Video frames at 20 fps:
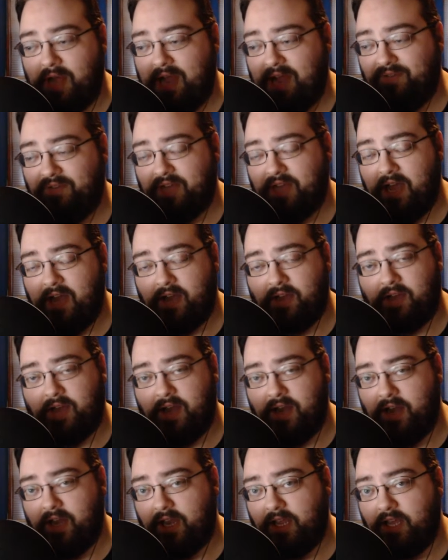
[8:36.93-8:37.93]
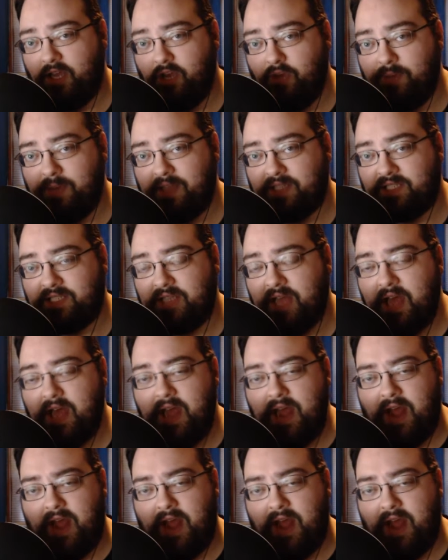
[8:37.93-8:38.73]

I haven't gotten any qubits,